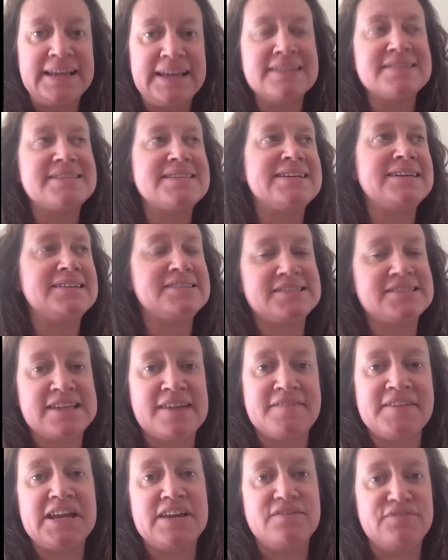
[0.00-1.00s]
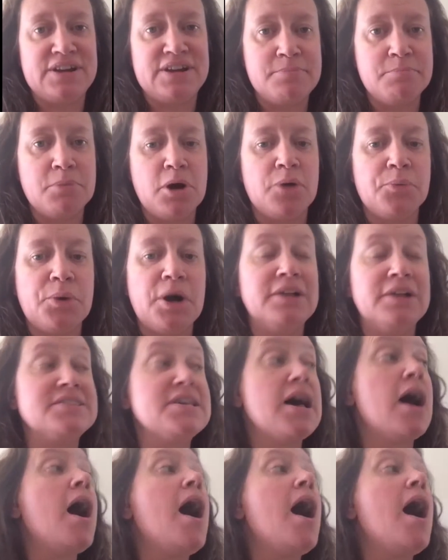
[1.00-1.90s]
It's a necessary evil in my world.